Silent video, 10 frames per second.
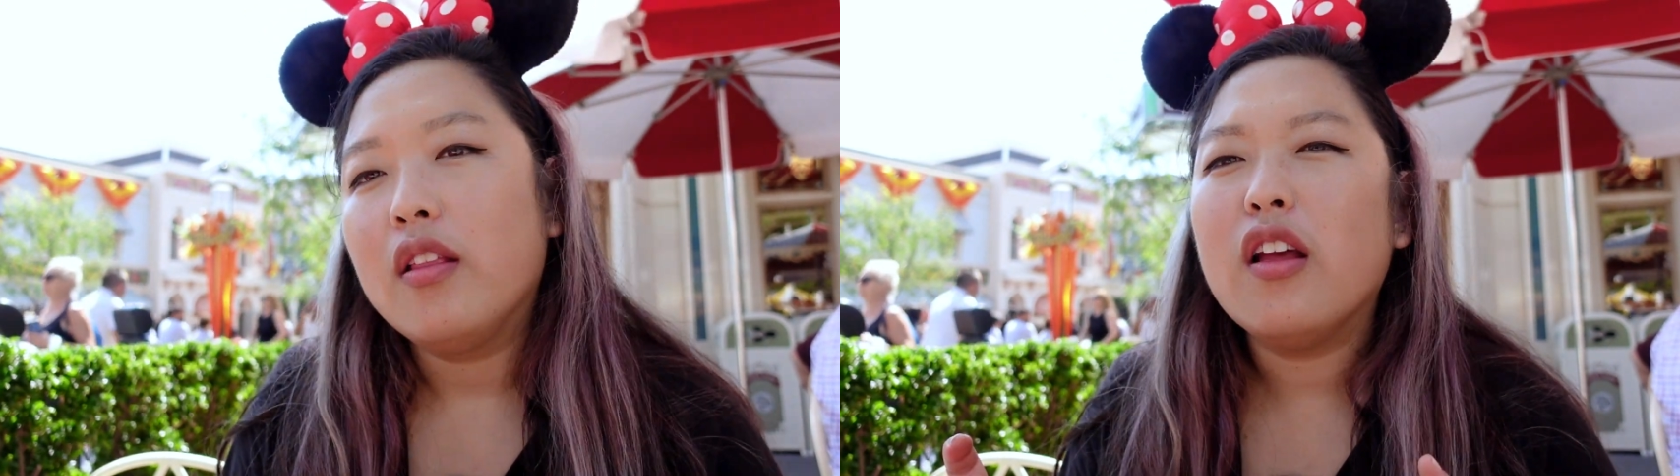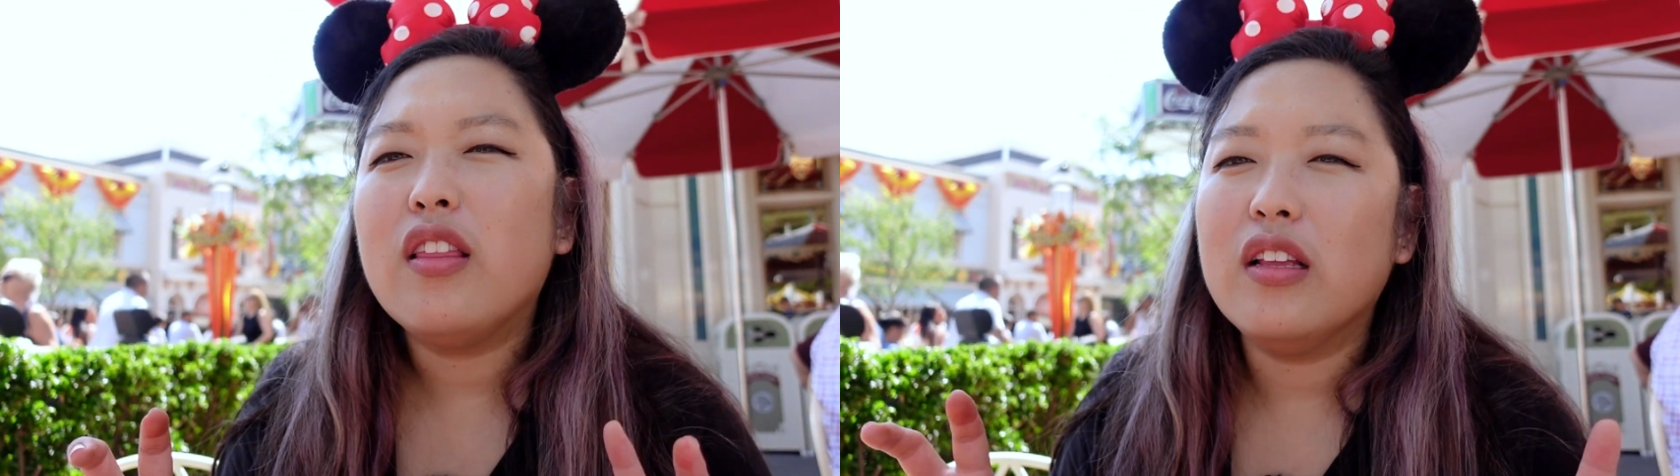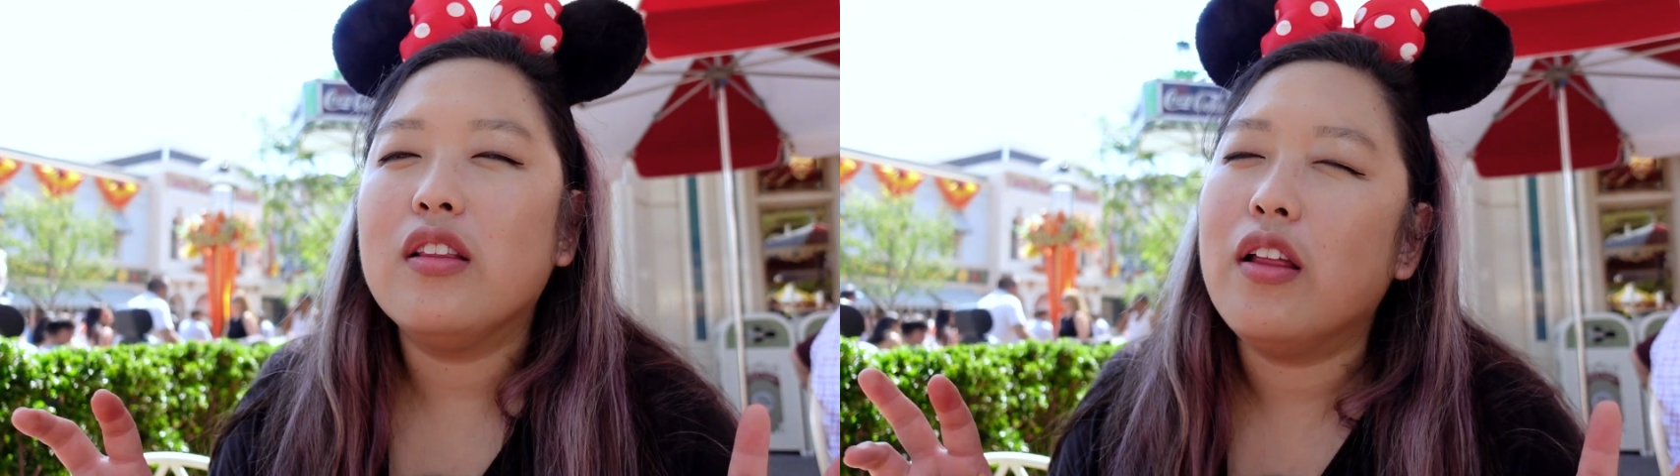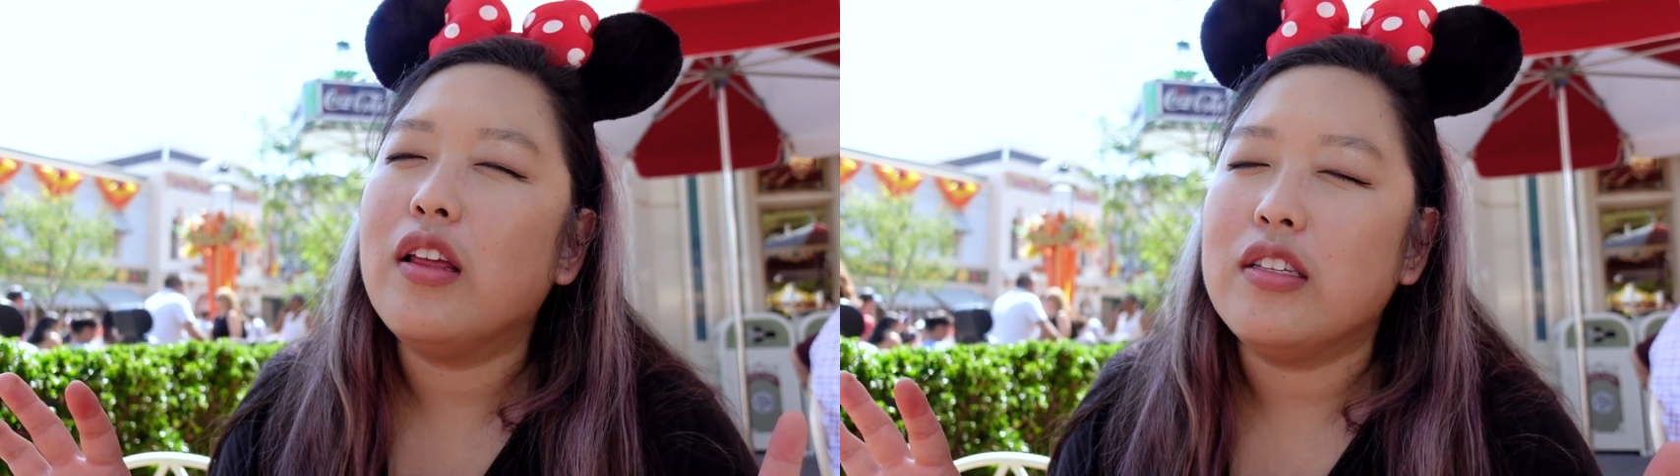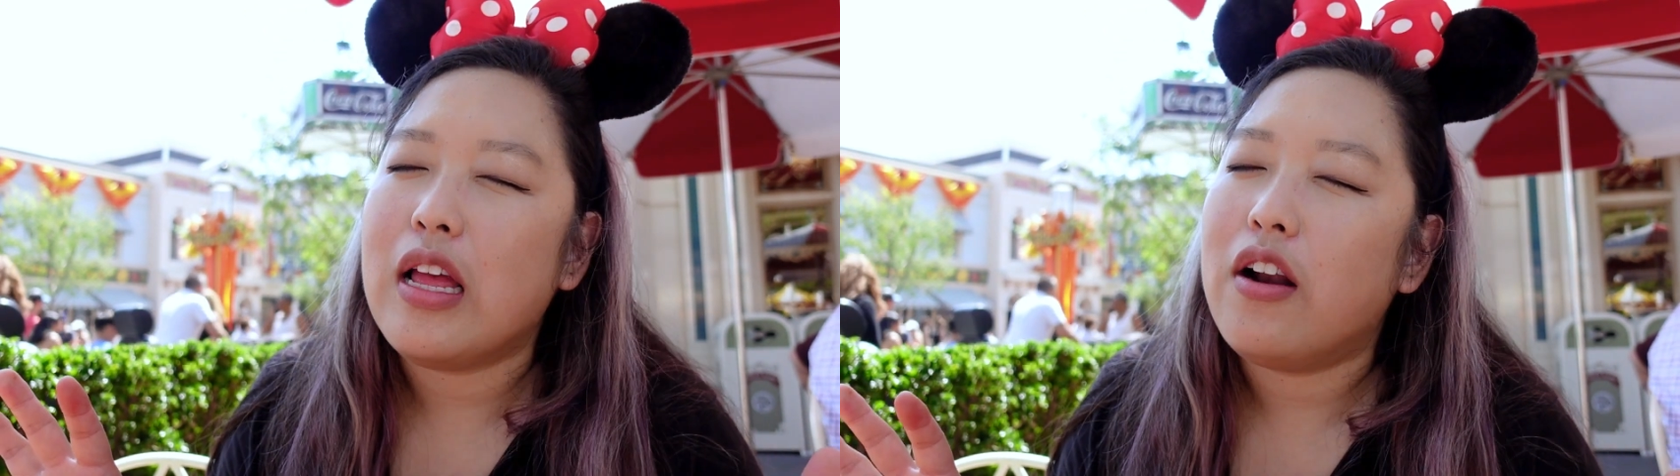Not
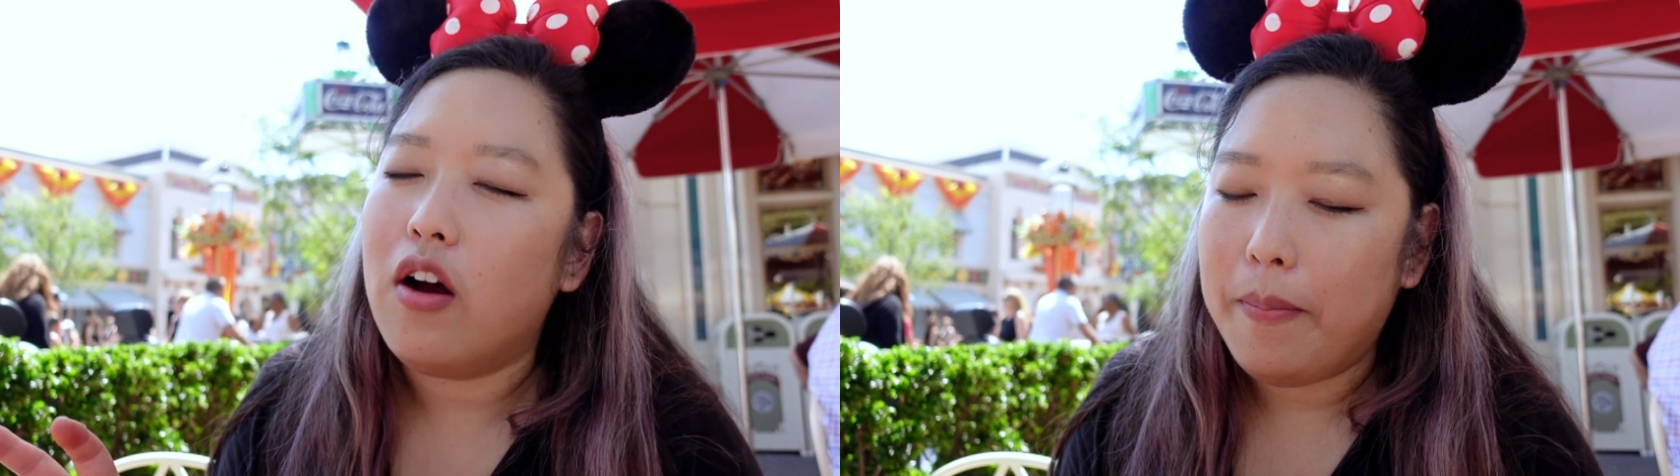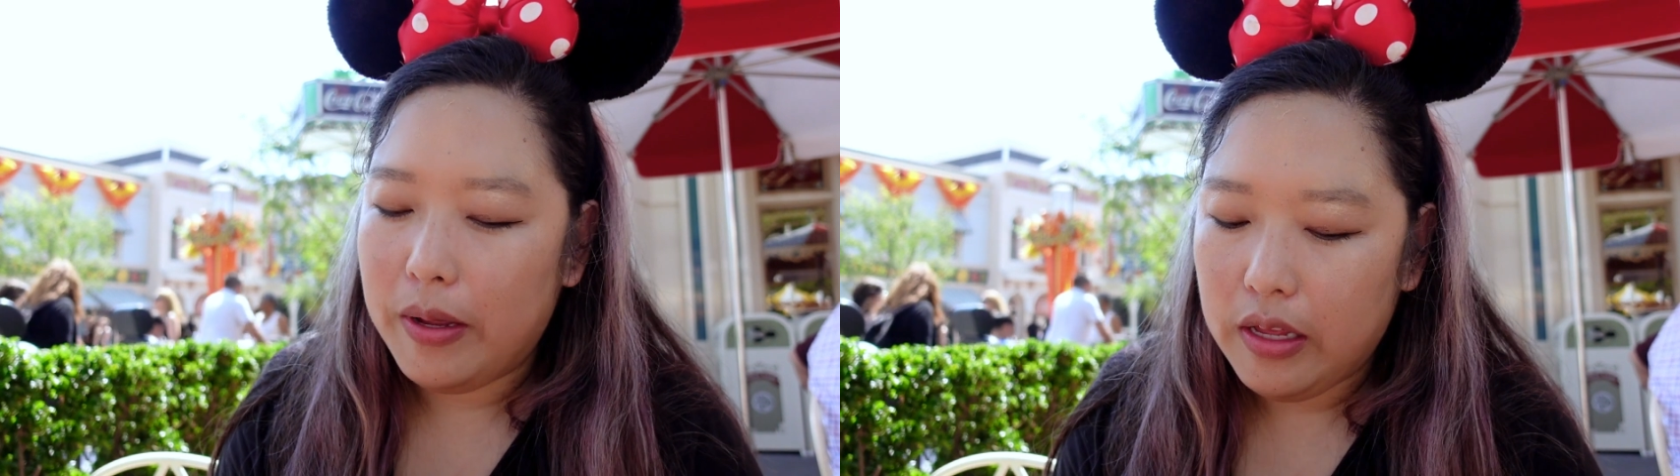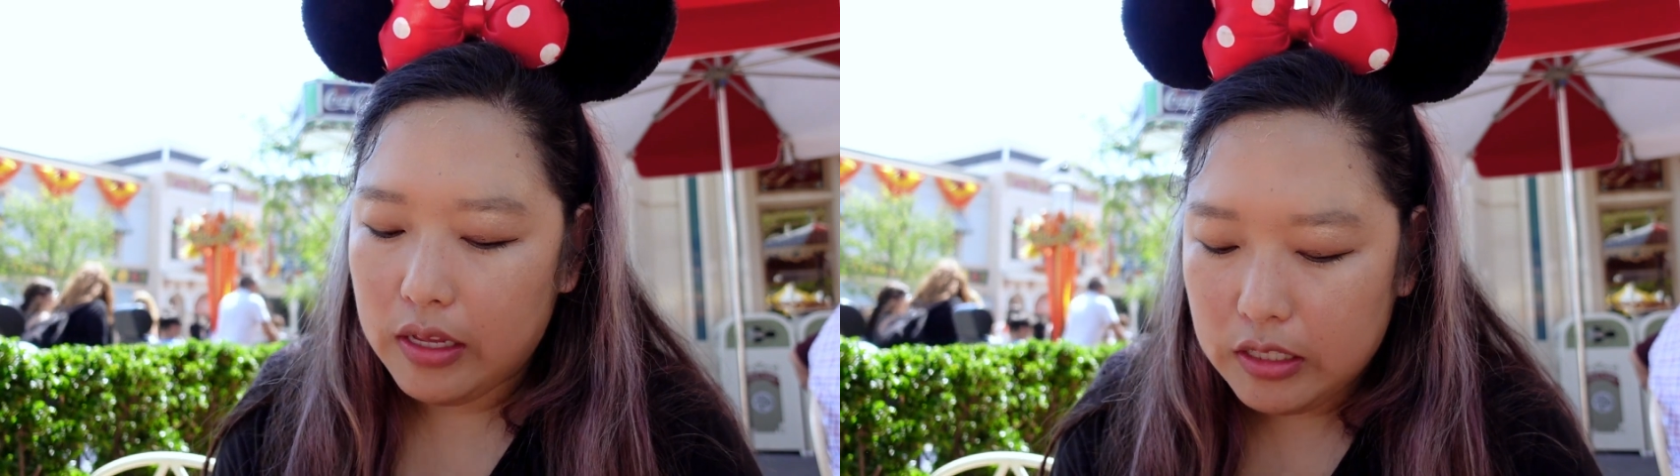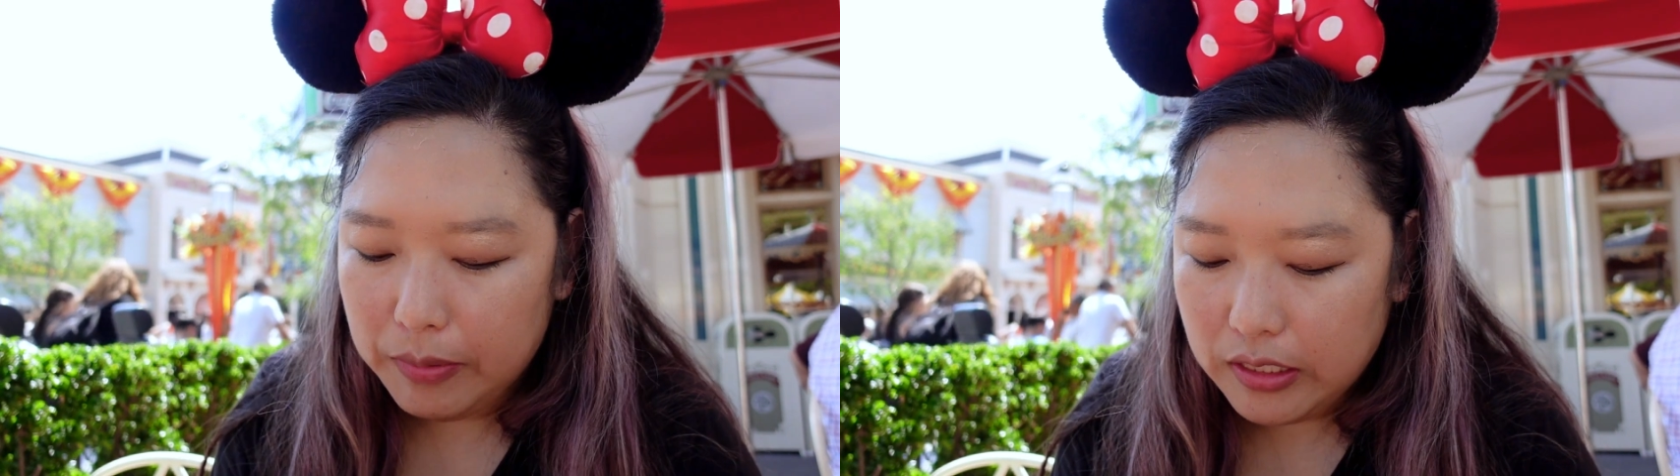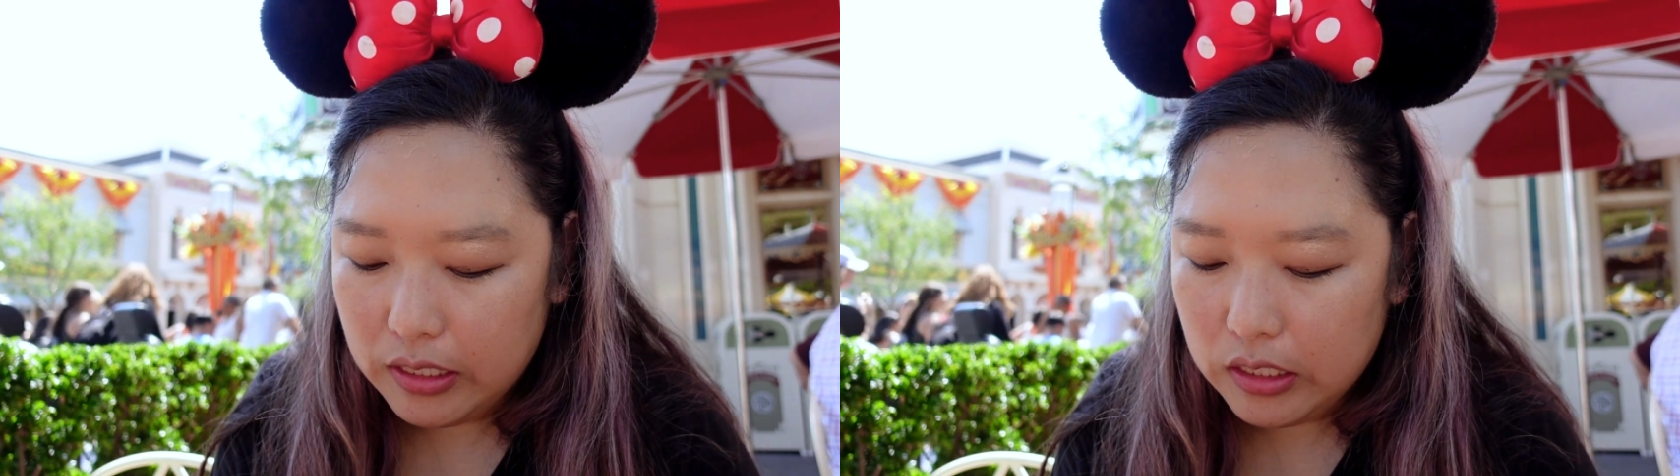that it's that hot, but like
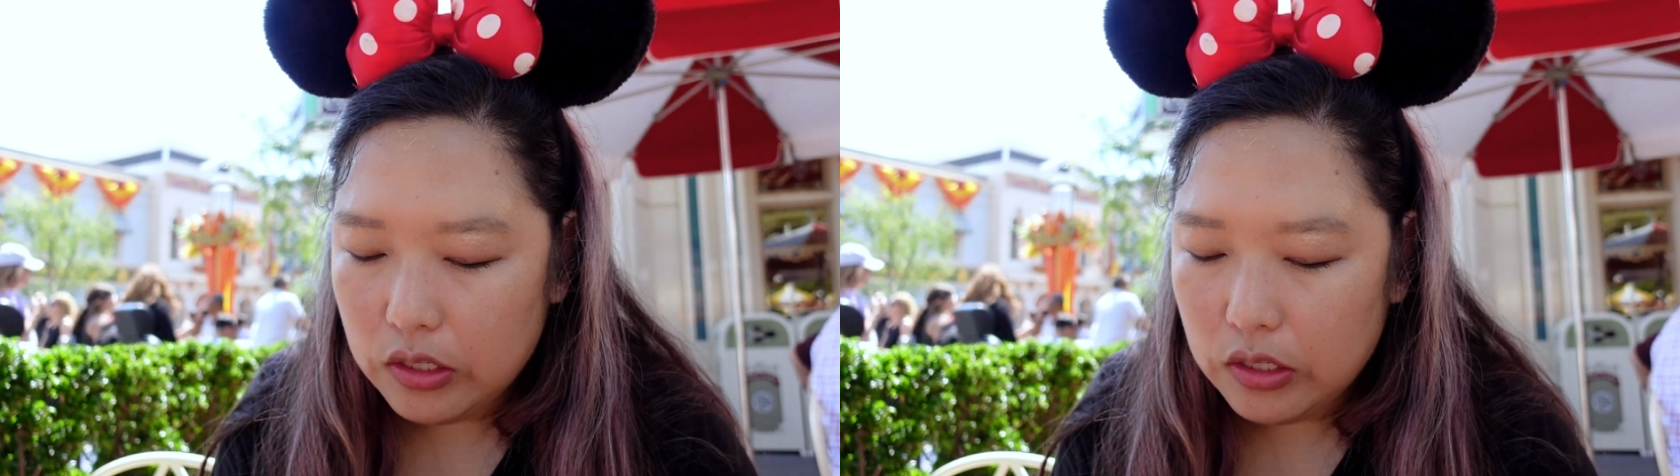spiciness,